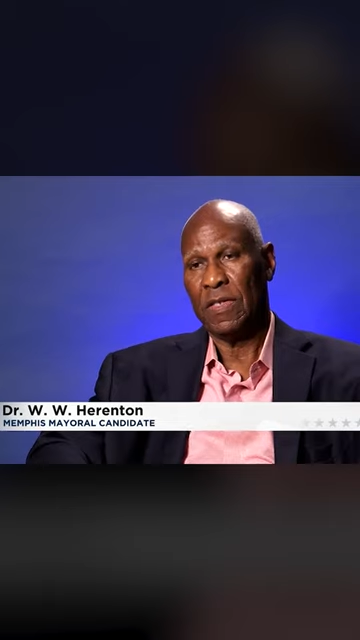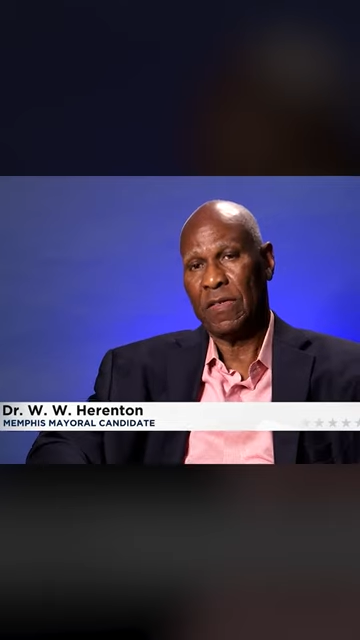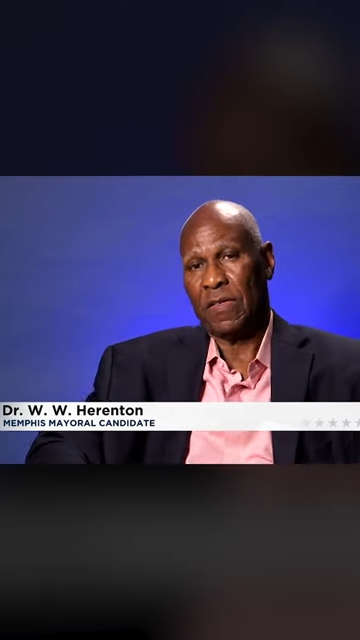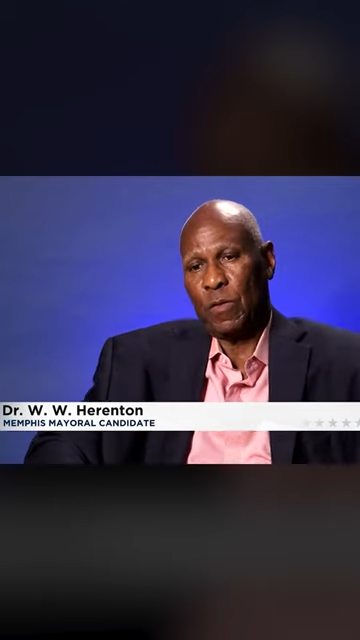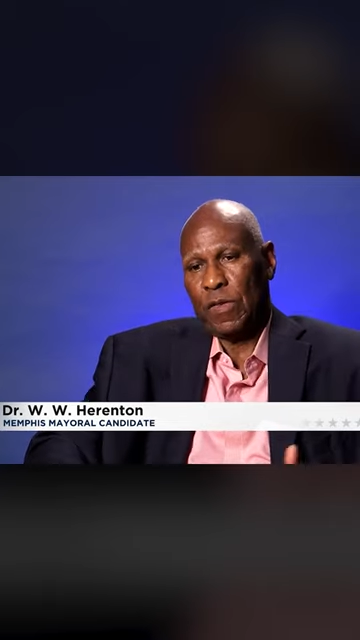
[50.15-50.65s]

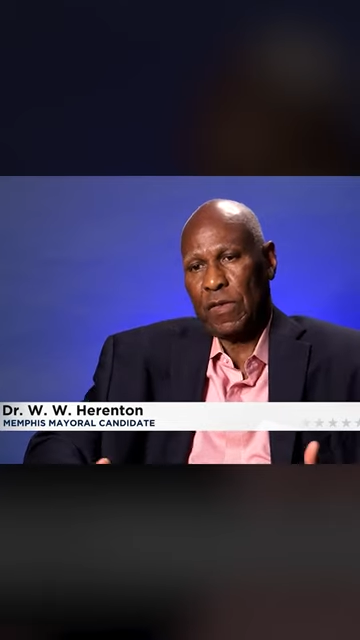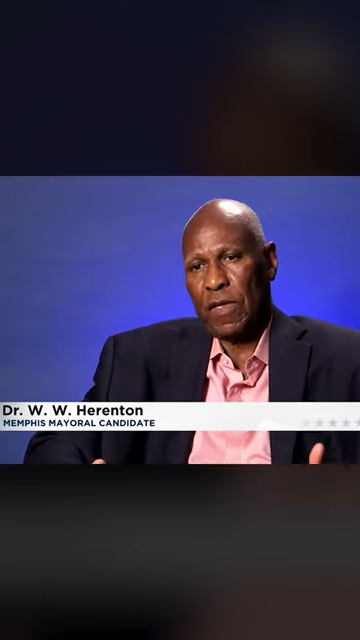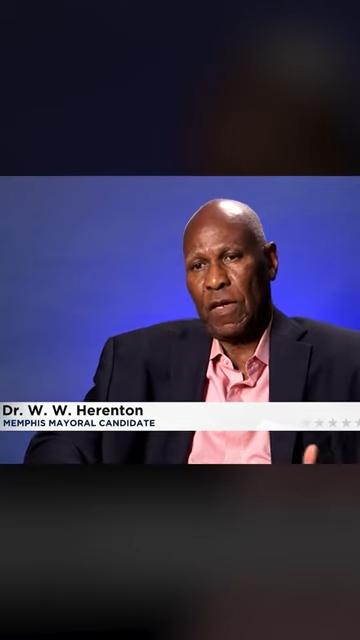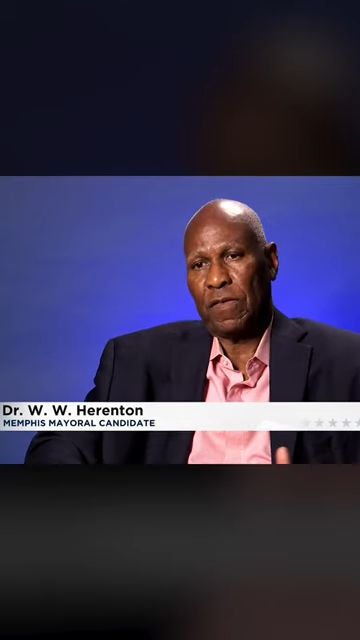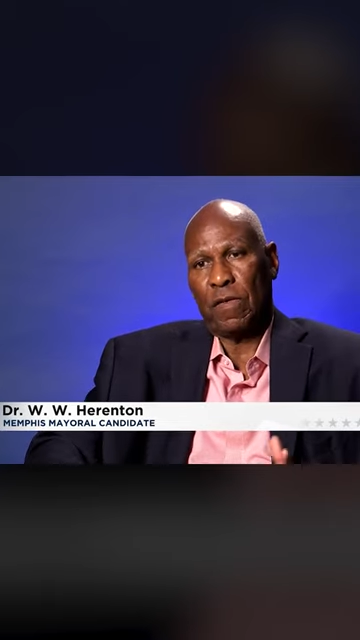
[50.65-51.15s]
So what's the
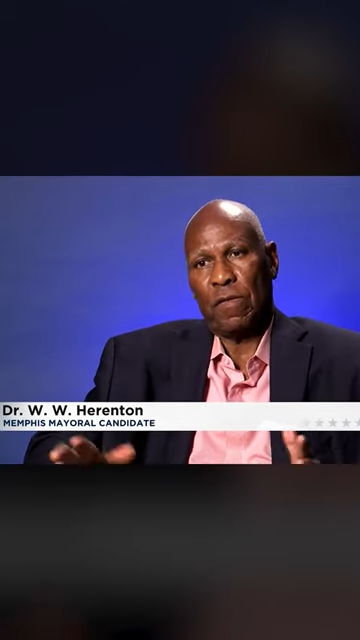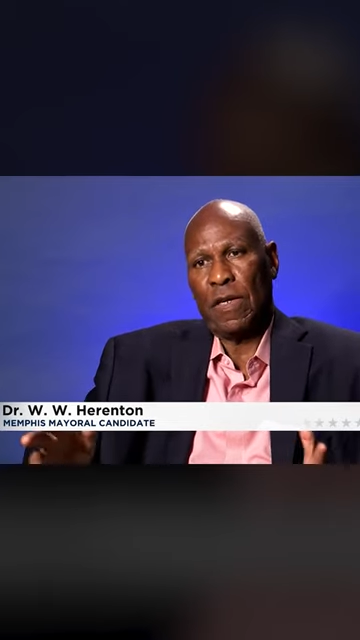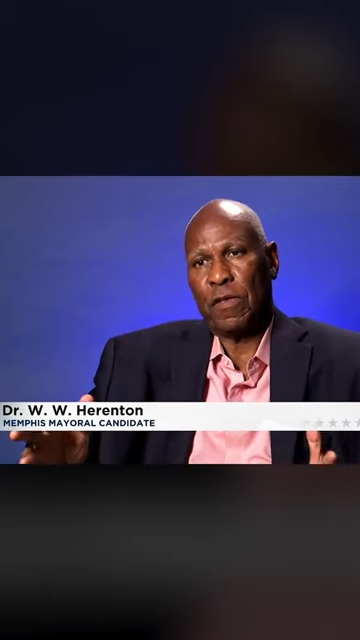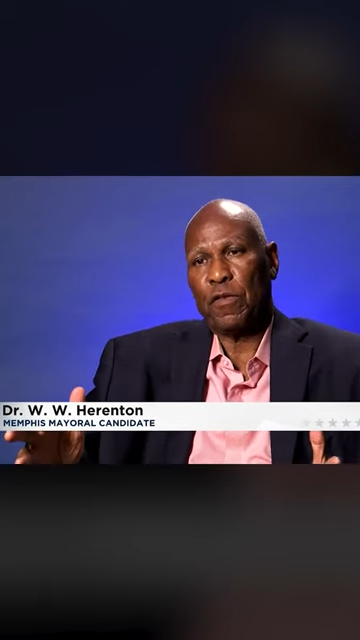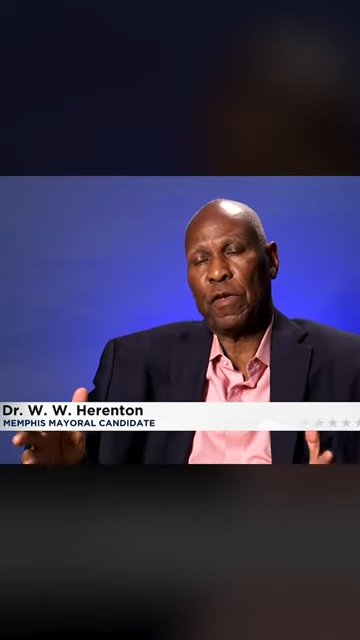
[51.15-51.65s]
cost?
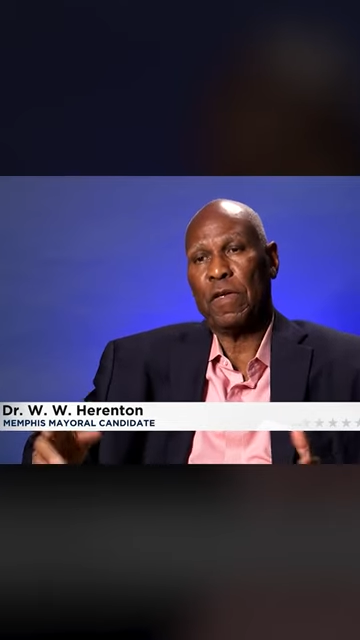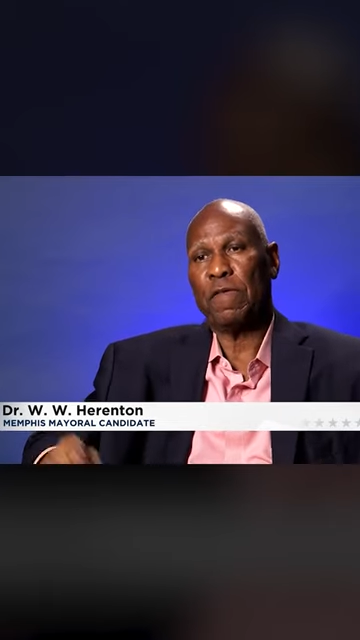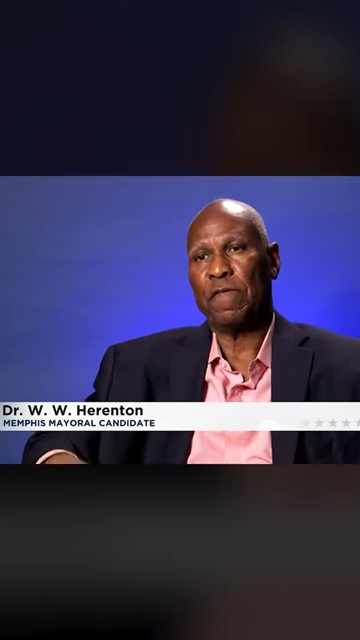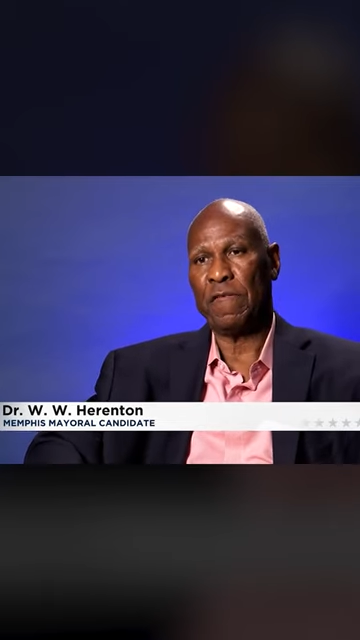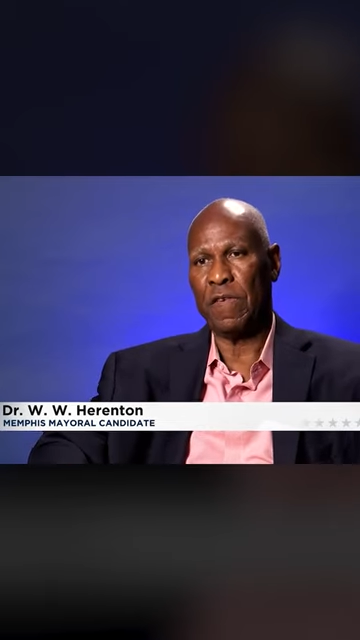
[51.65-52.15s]
Around
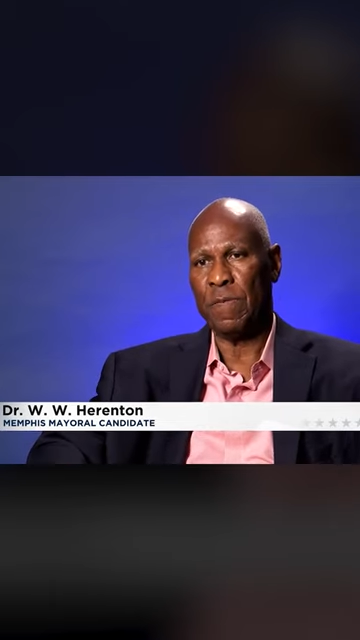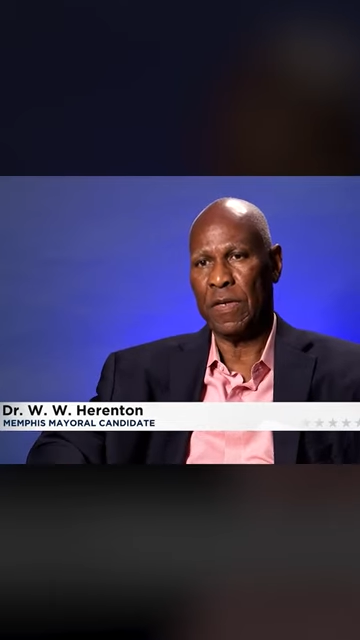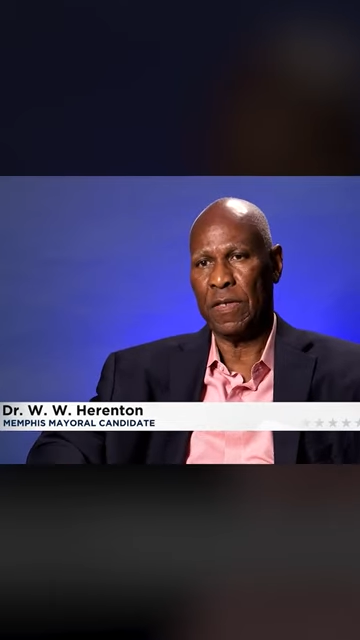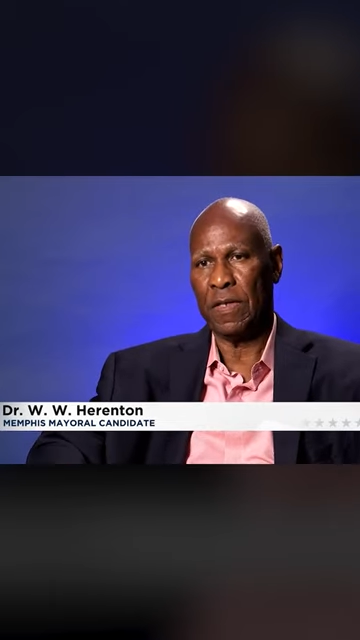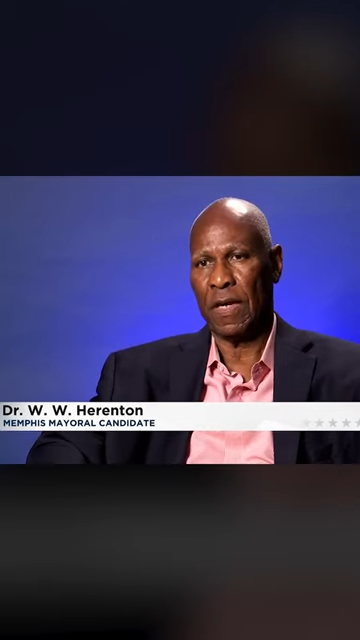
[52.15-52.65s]
$250
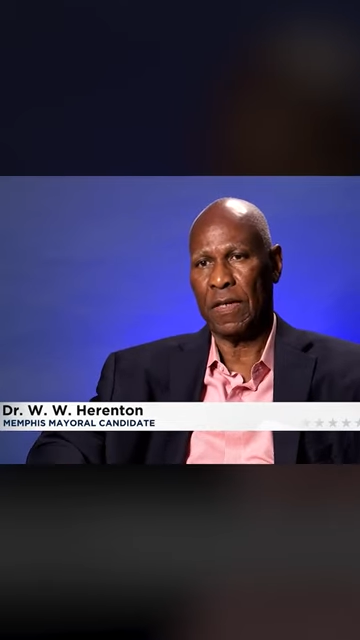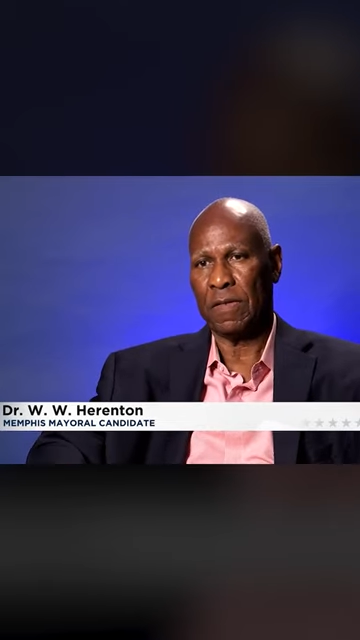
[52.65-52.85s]
million.